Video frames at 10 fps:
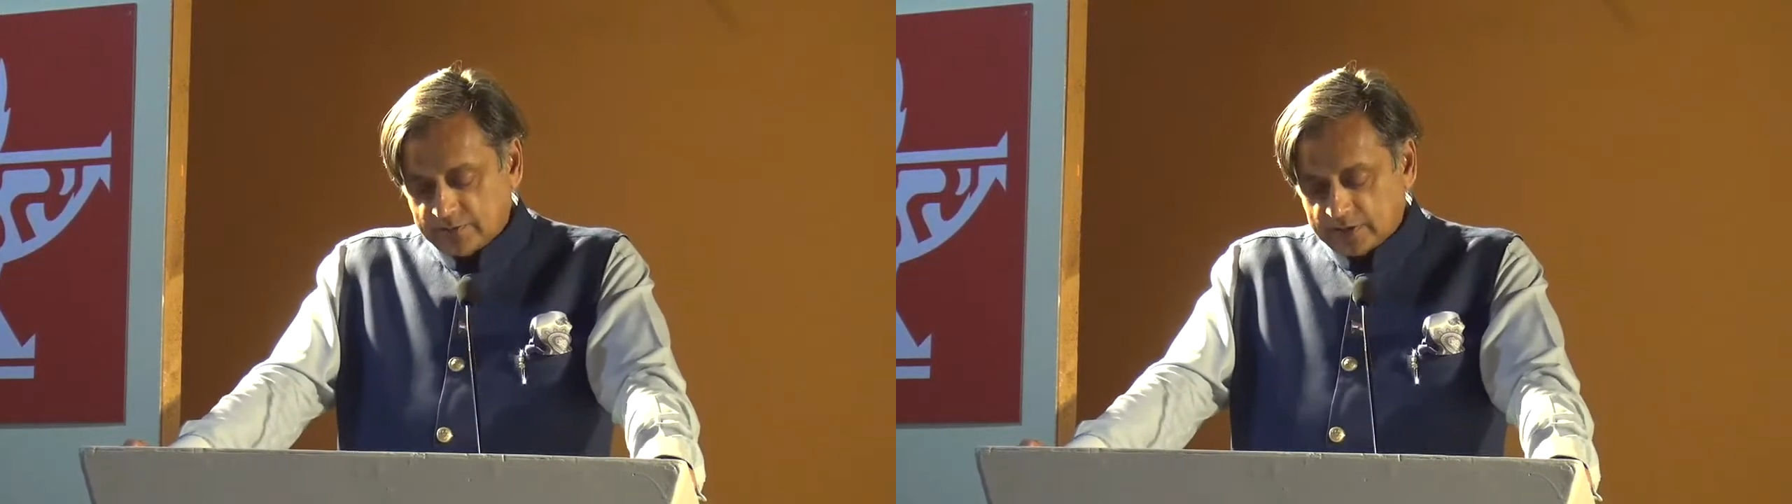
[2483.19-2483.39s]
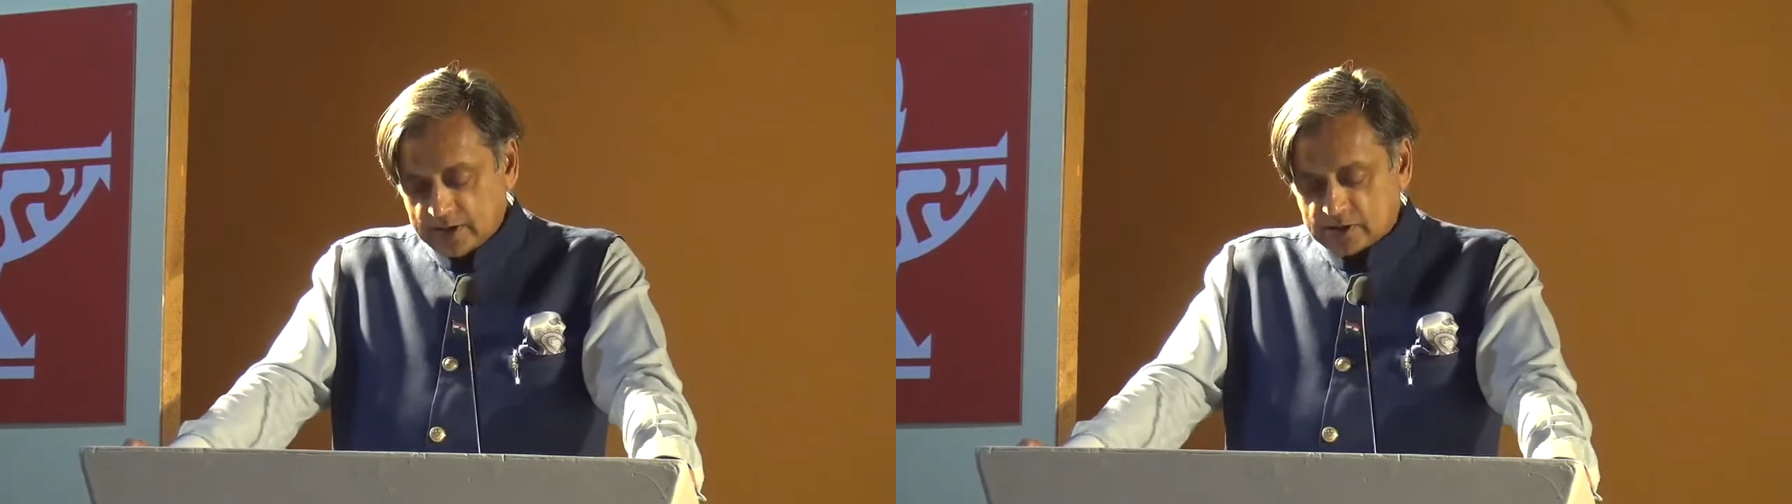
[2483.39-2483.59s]

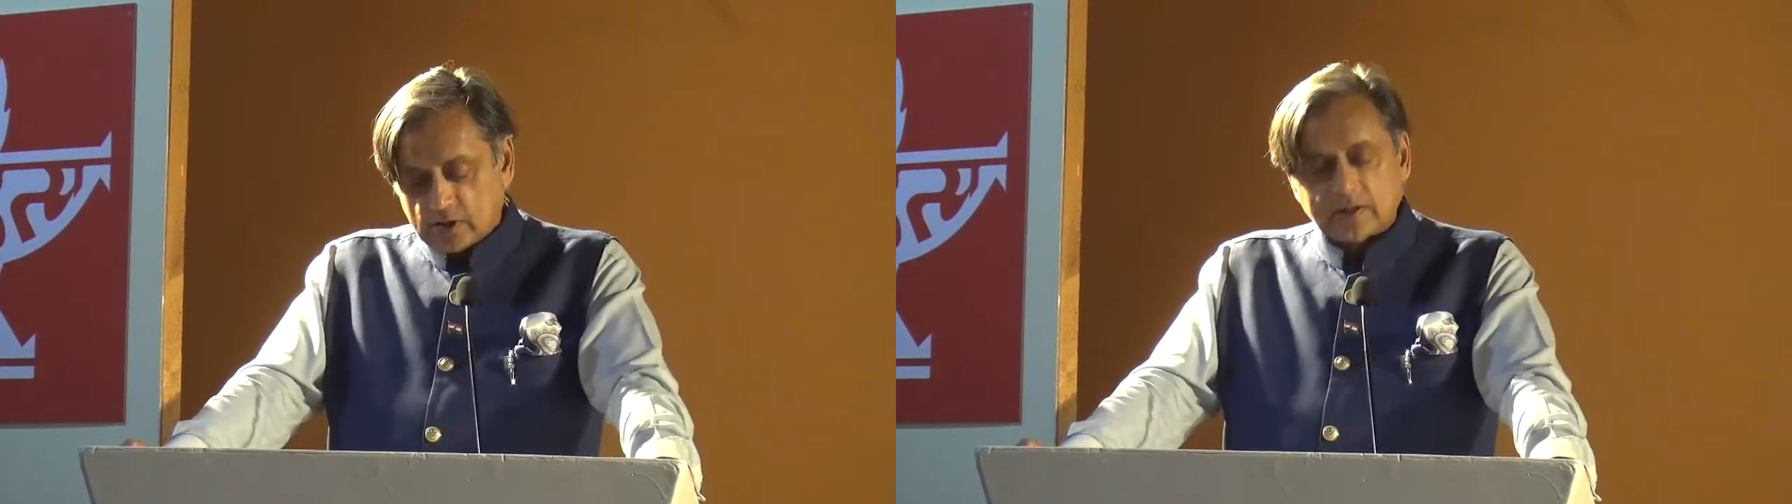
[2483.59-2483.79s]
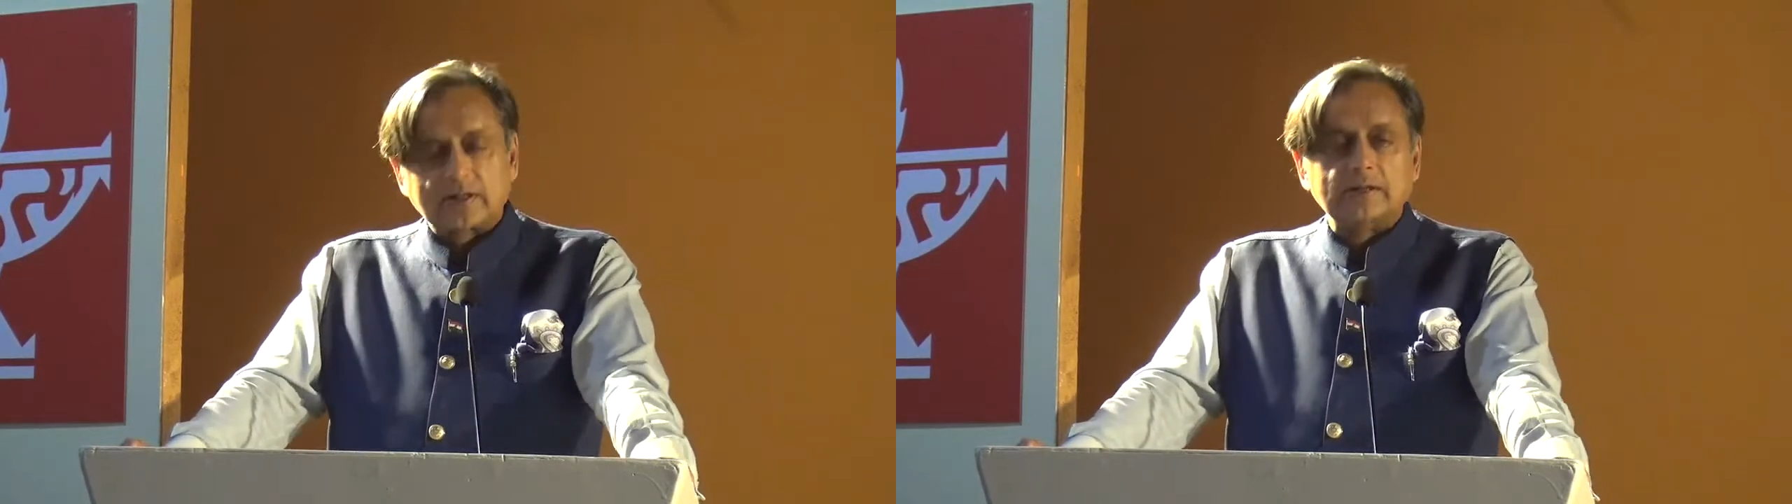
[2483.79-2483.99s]
for a
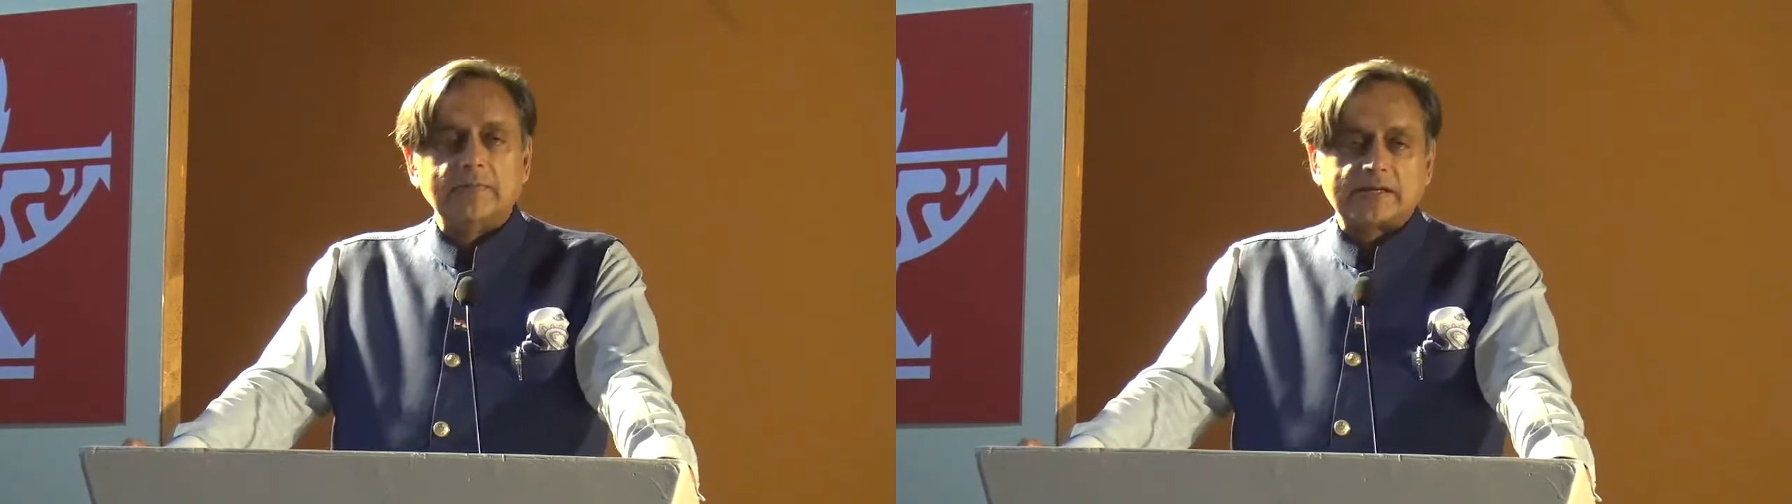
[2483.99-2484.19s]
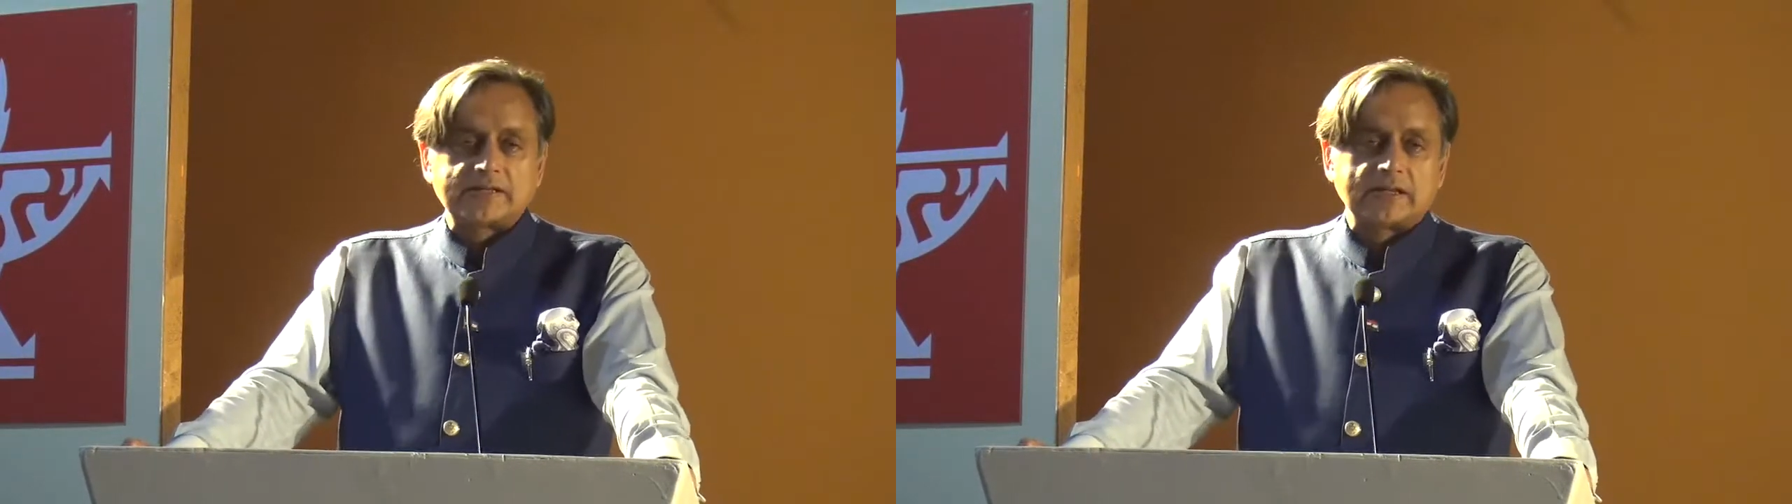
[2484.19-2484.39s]
historical
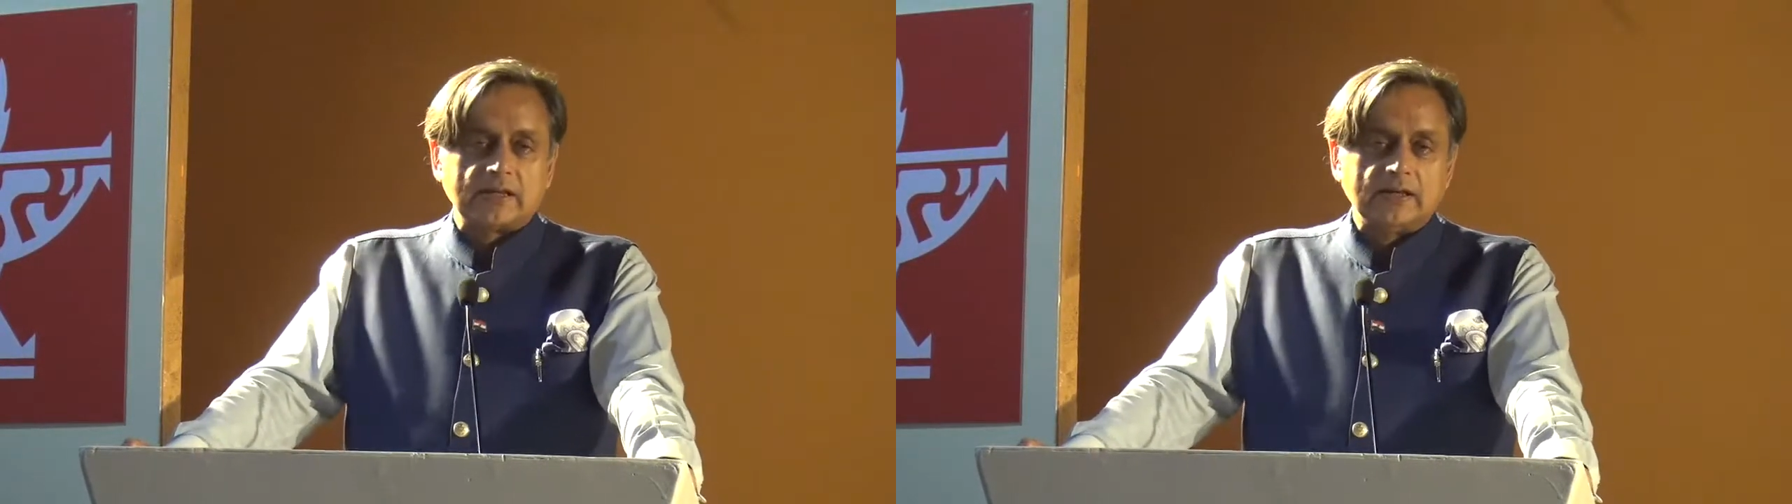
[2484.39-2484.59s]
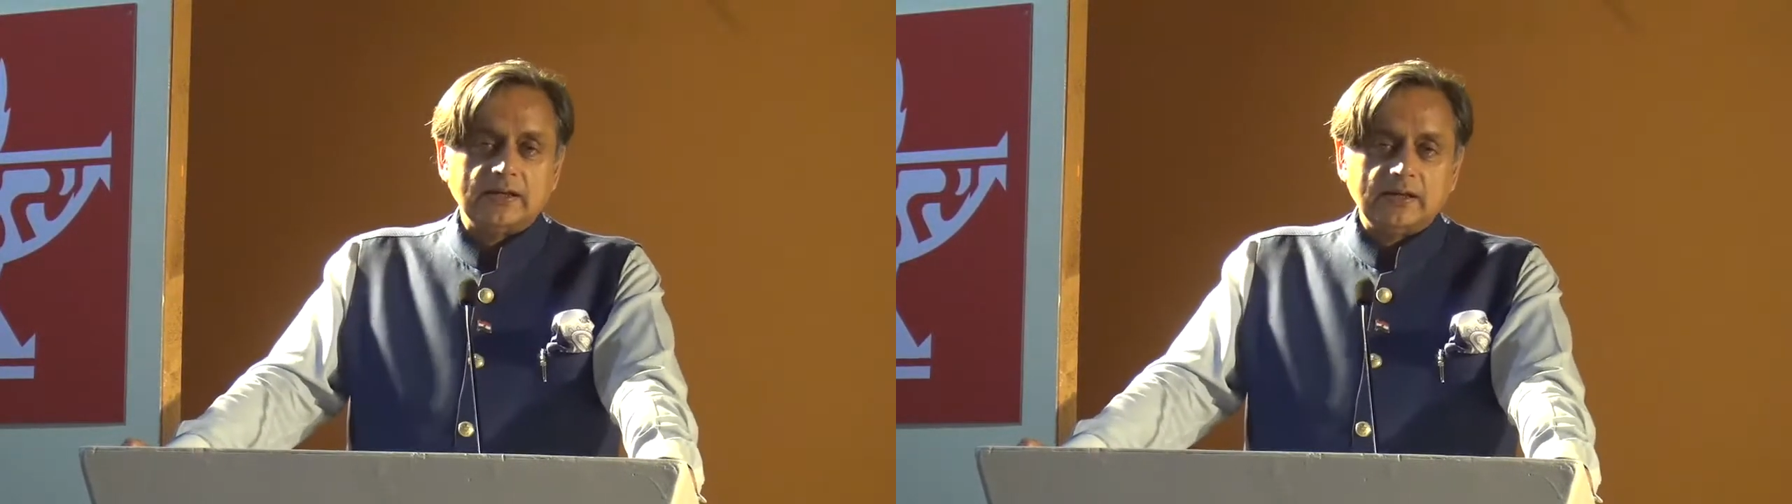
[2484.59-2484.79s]

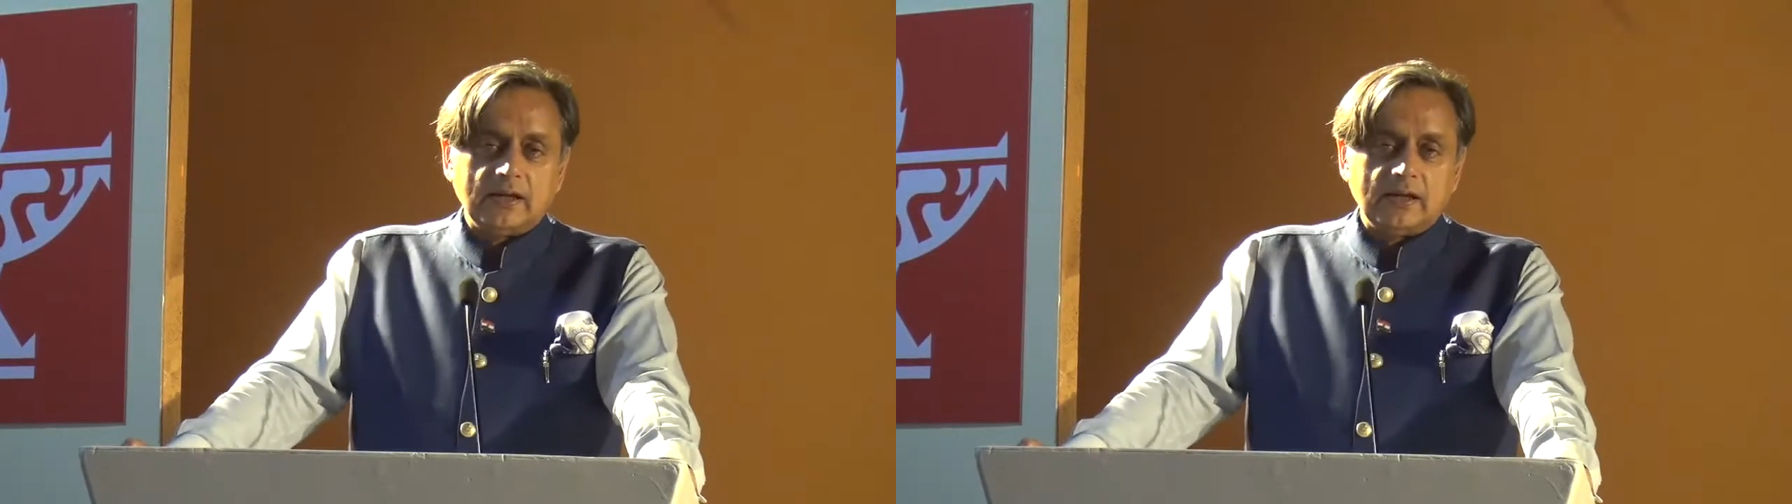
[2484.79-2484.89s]
massacre